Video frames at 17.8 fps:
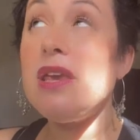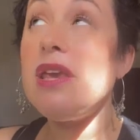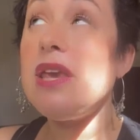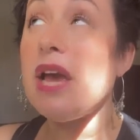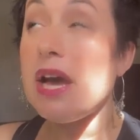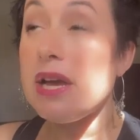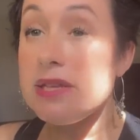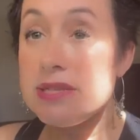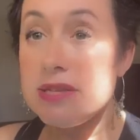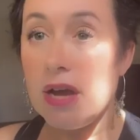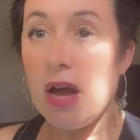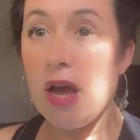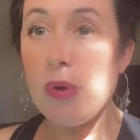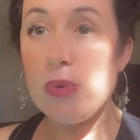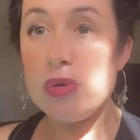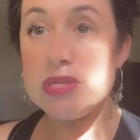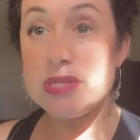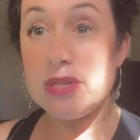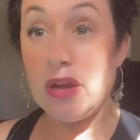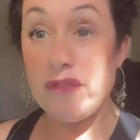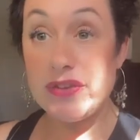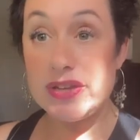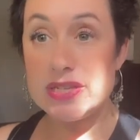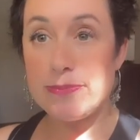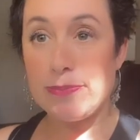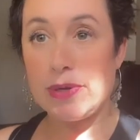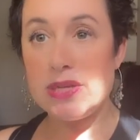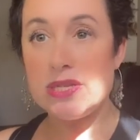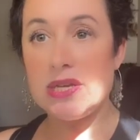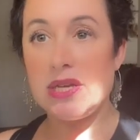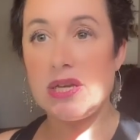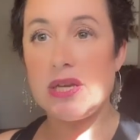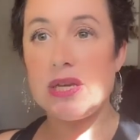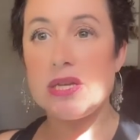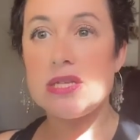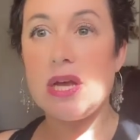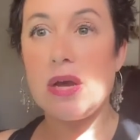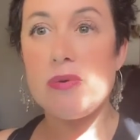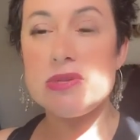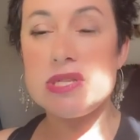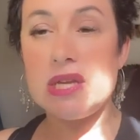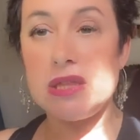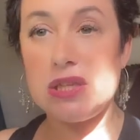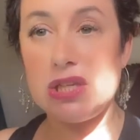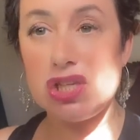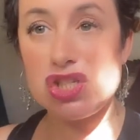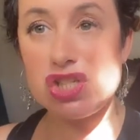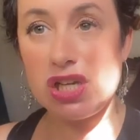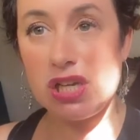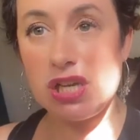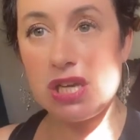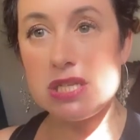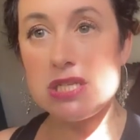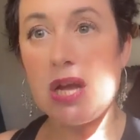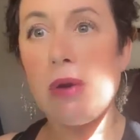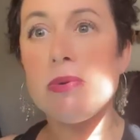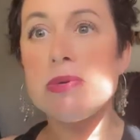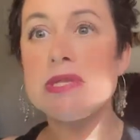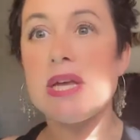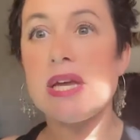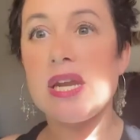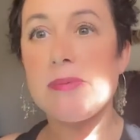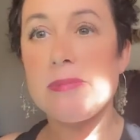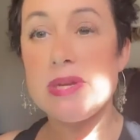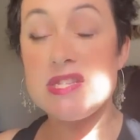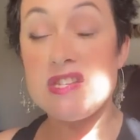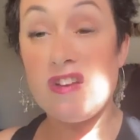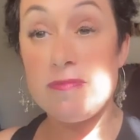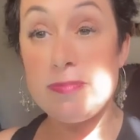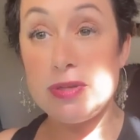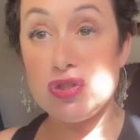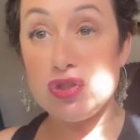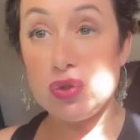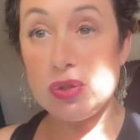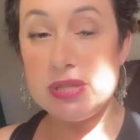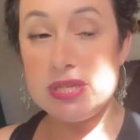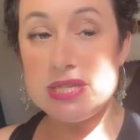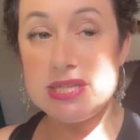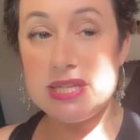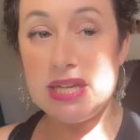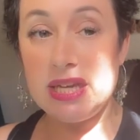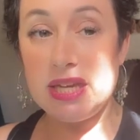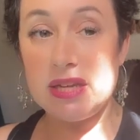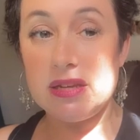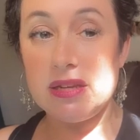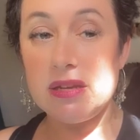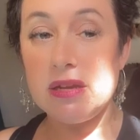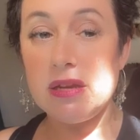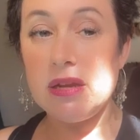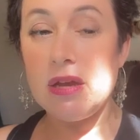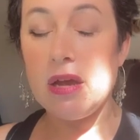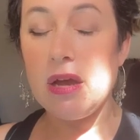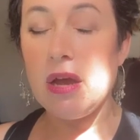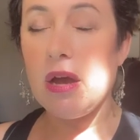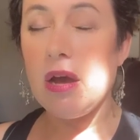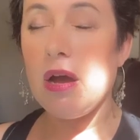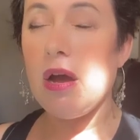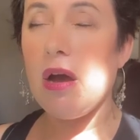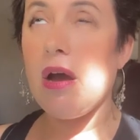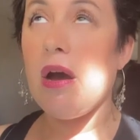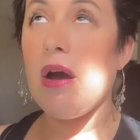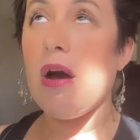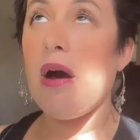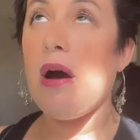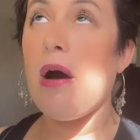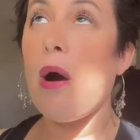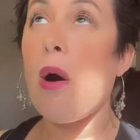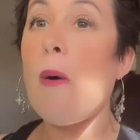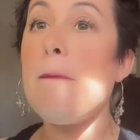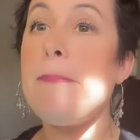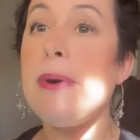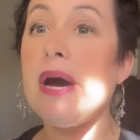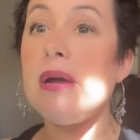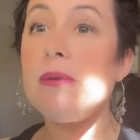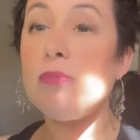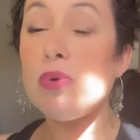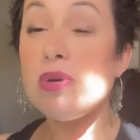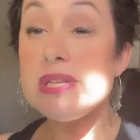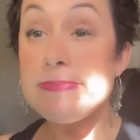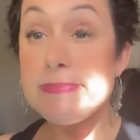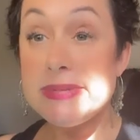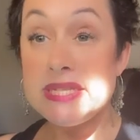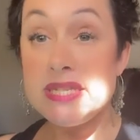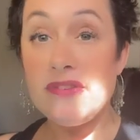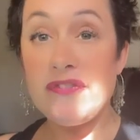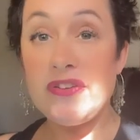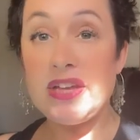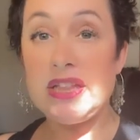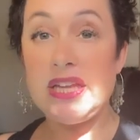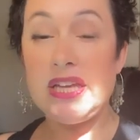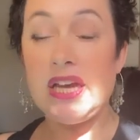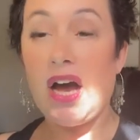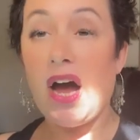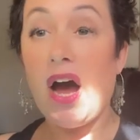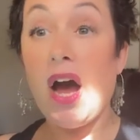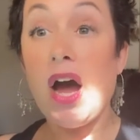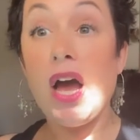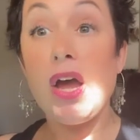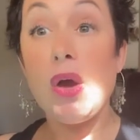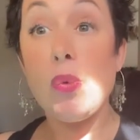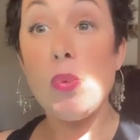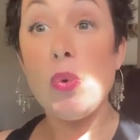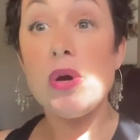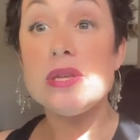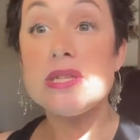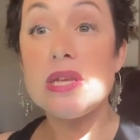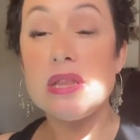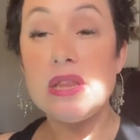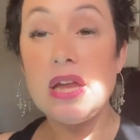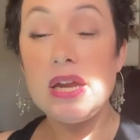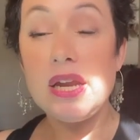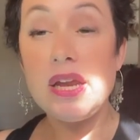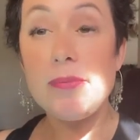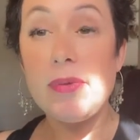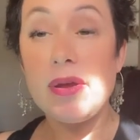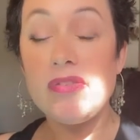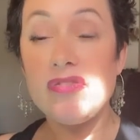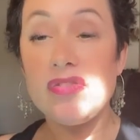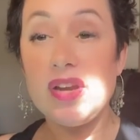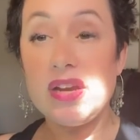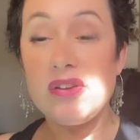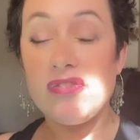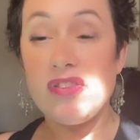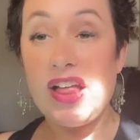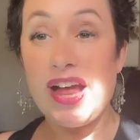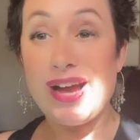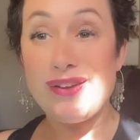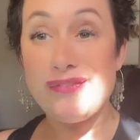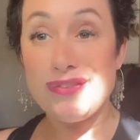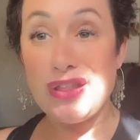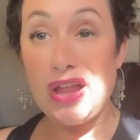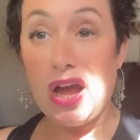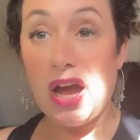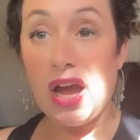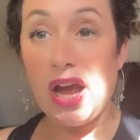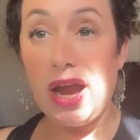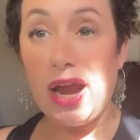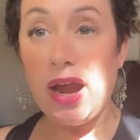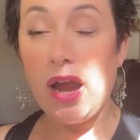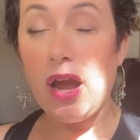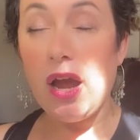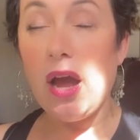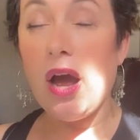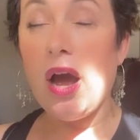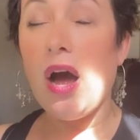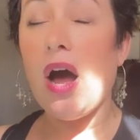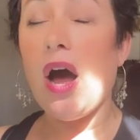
Yes, I was self-expressing. Yes, I was unleashing. Yes, I was letting myself be truly seen. But more specifically, I was letting my freak flag fly.